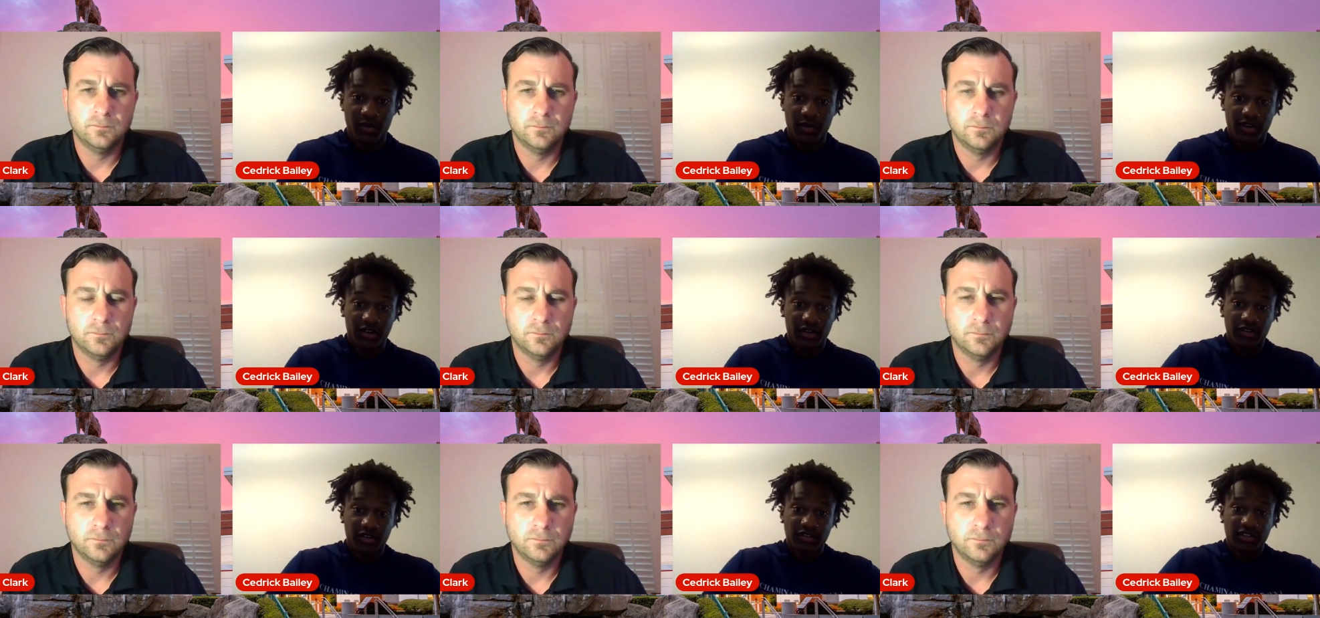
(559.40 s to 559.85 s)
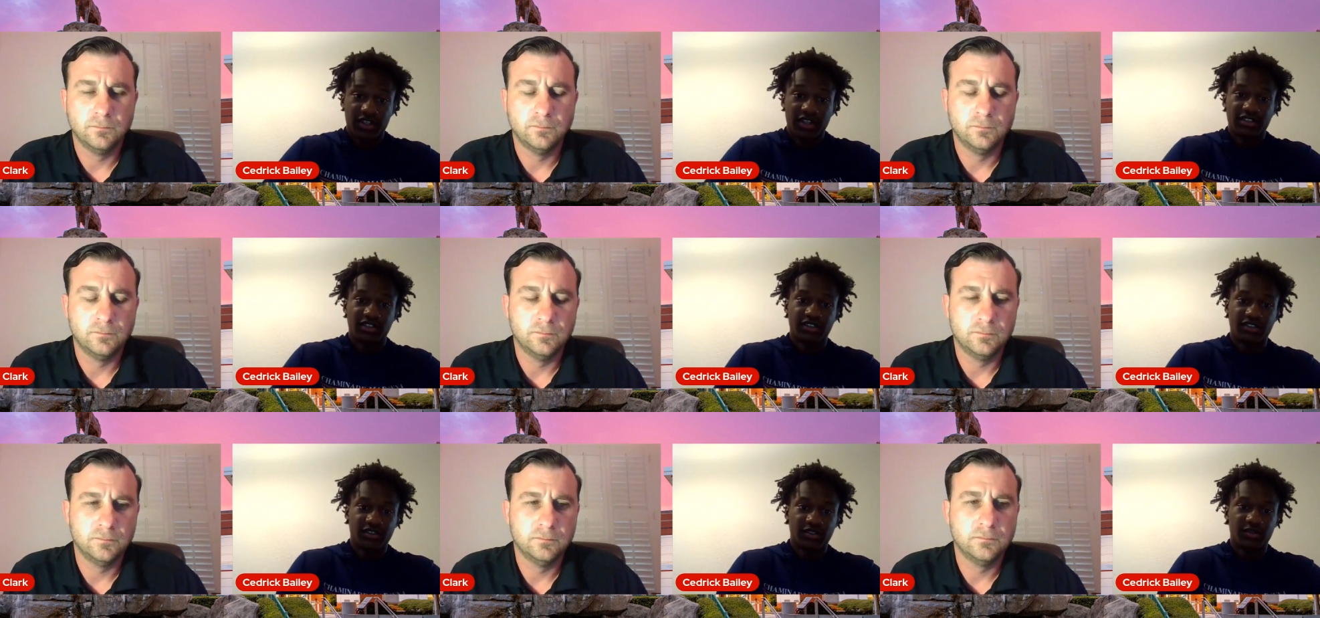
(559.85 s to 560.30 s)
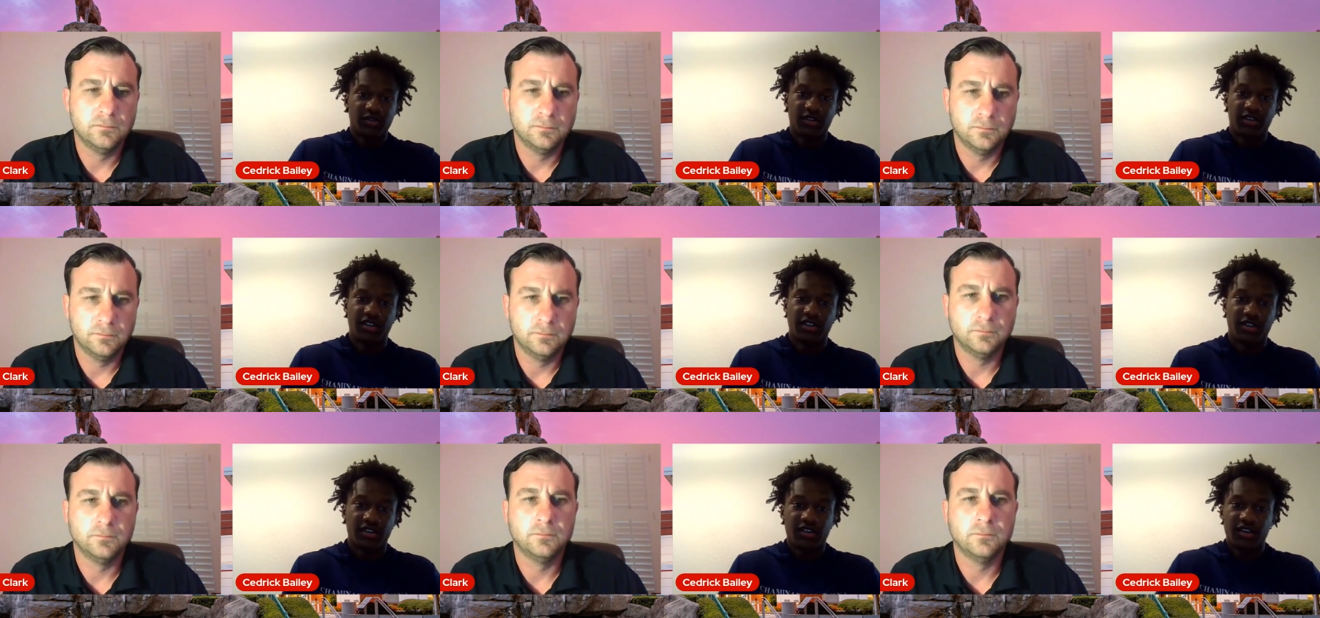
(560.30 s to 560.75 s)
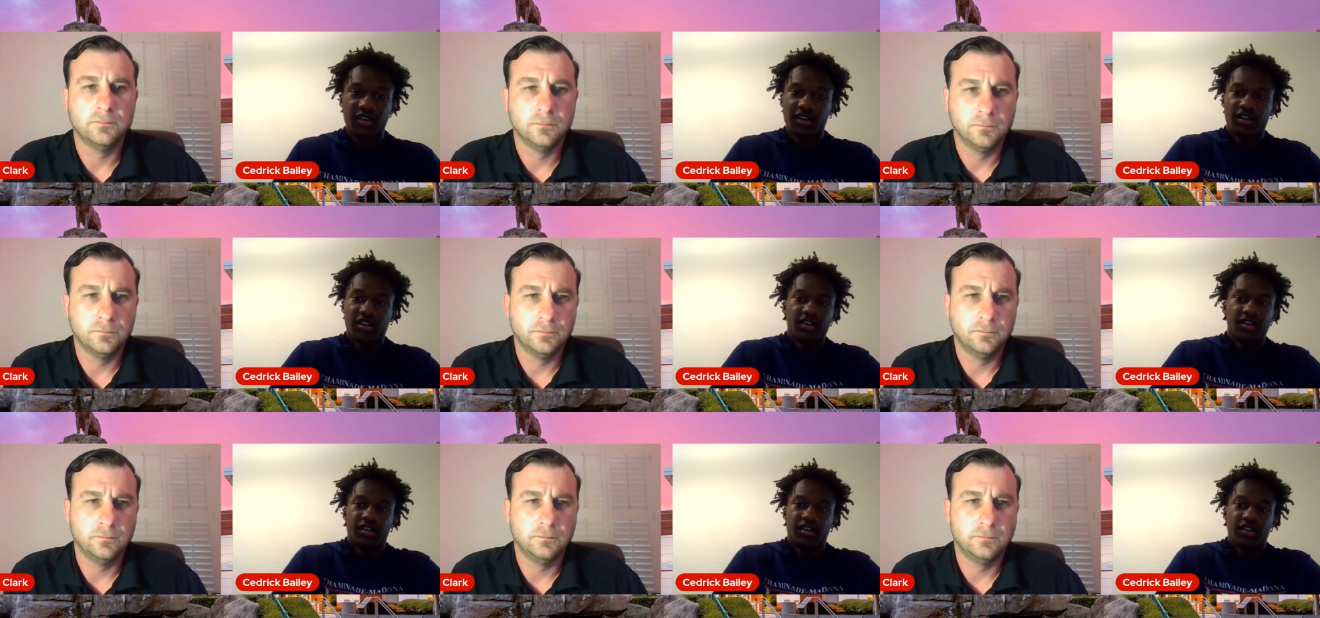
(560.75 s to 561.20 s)
Speaker 1: be one of those legends too. And
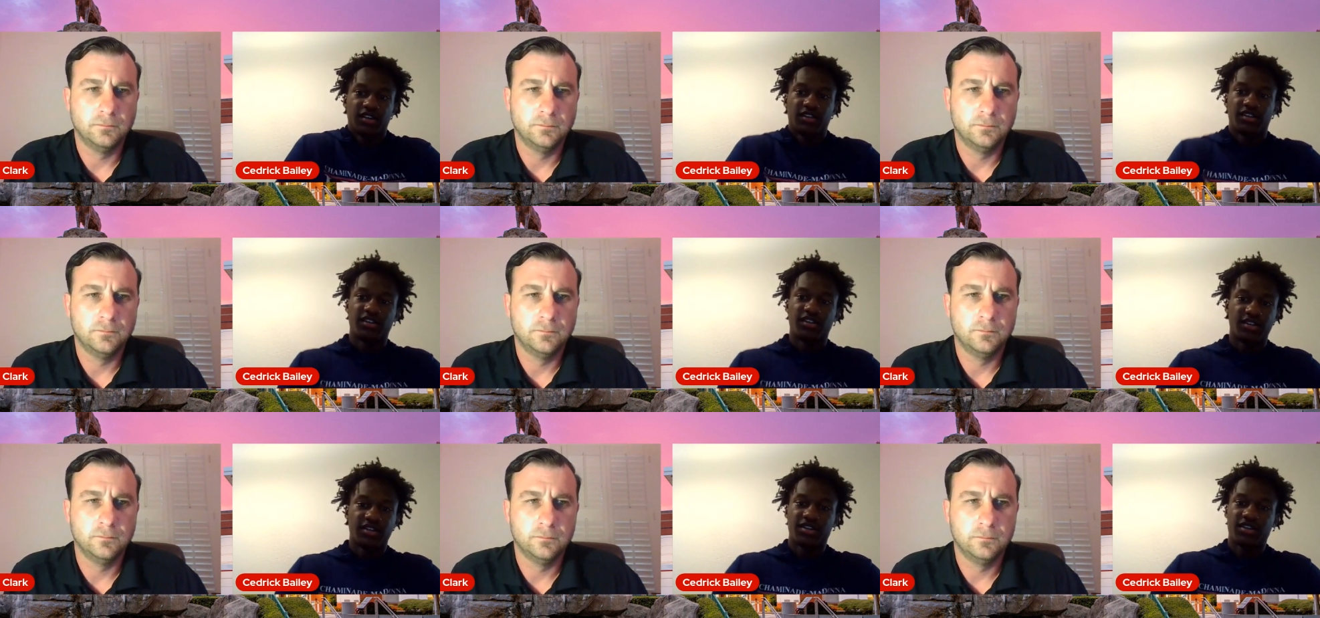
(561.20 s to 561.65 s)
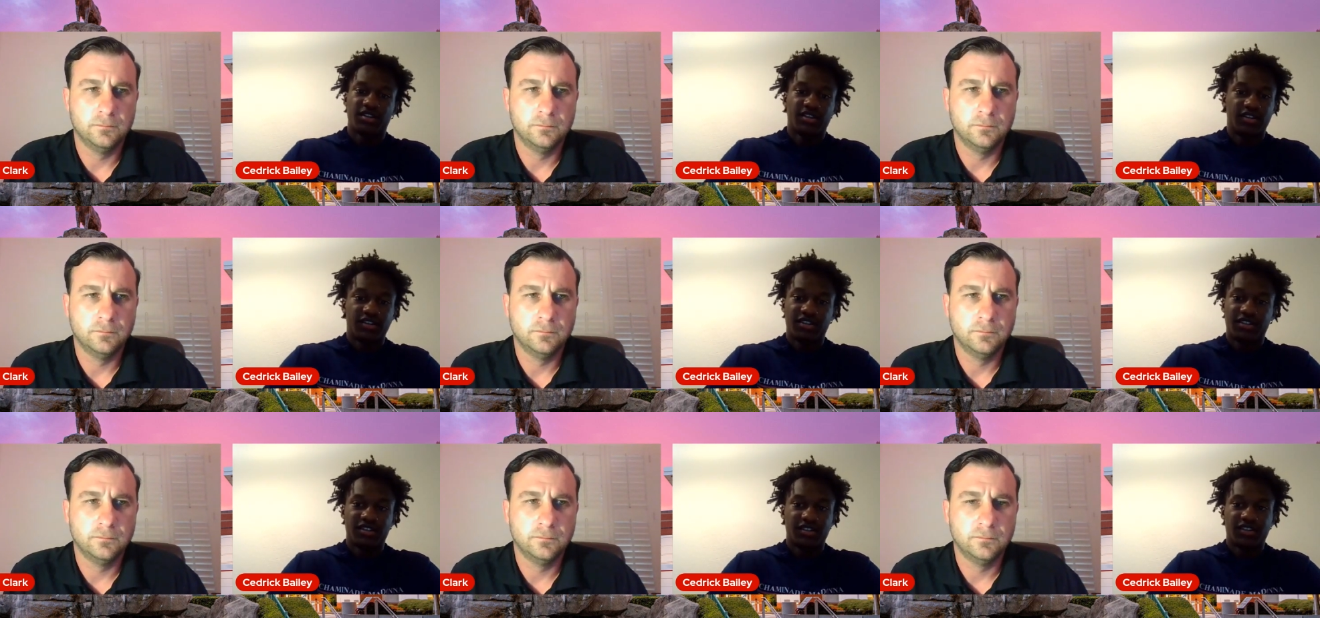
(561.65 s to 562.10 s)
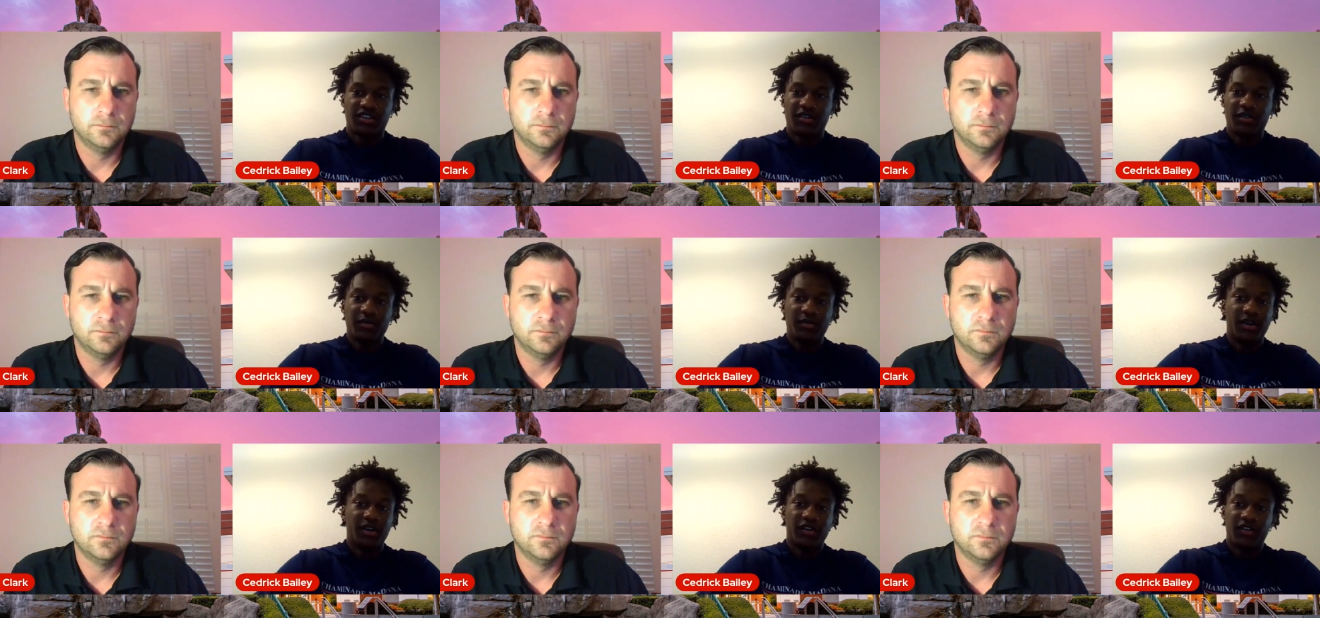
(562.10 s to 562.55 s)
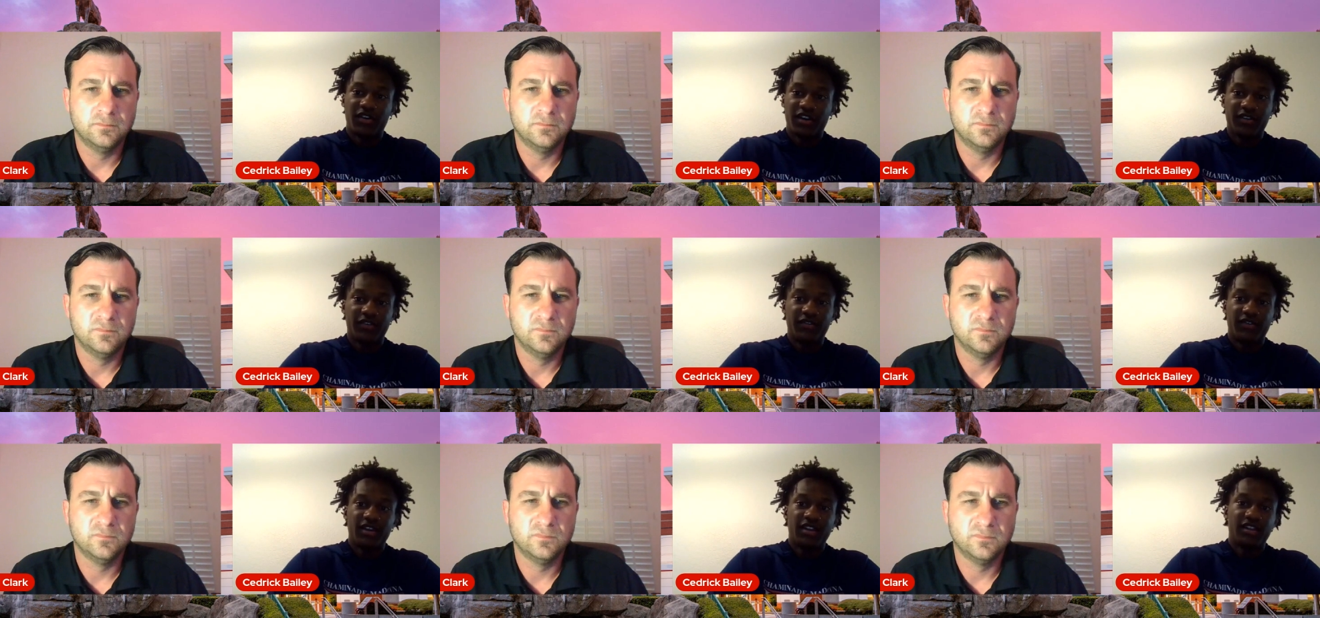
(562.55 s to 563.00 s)
it's, it could be a great
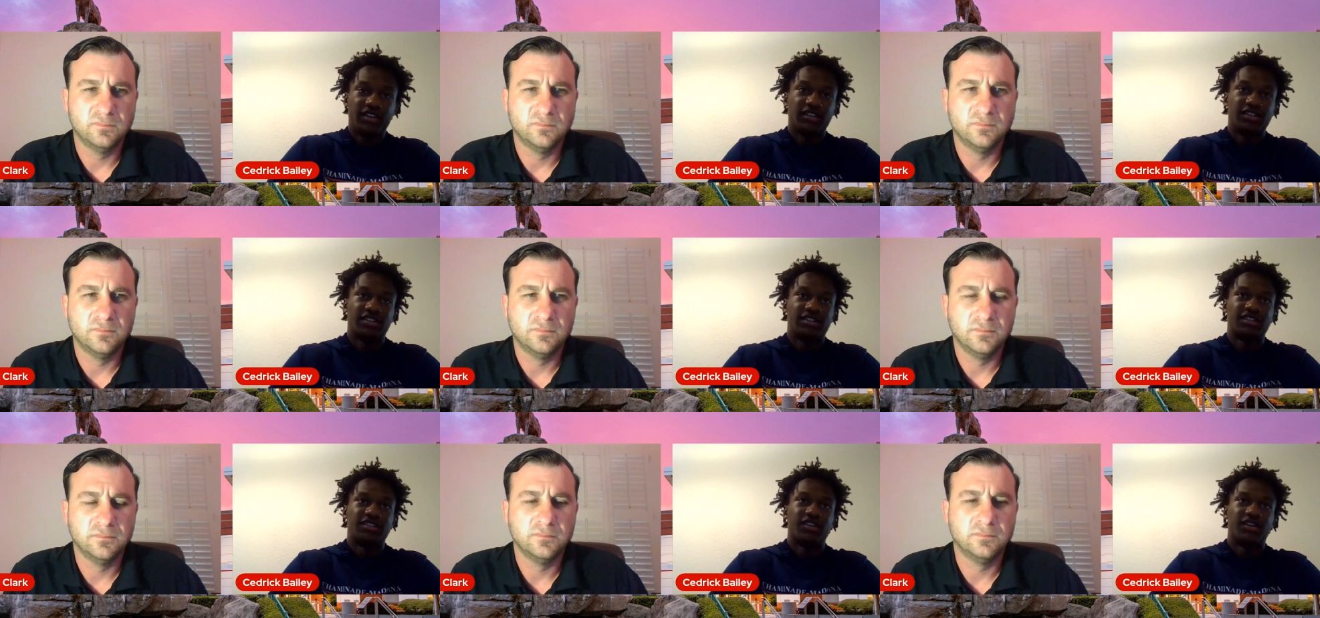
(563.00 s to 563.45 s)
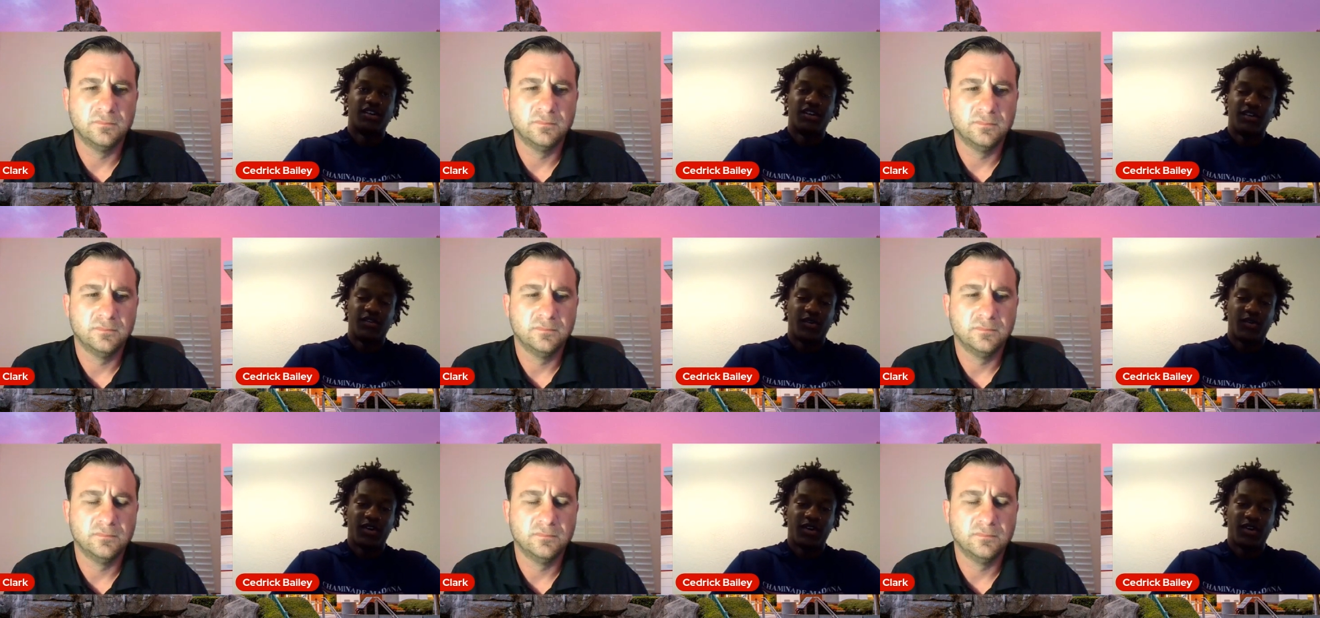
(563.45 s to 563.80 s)
feeling just to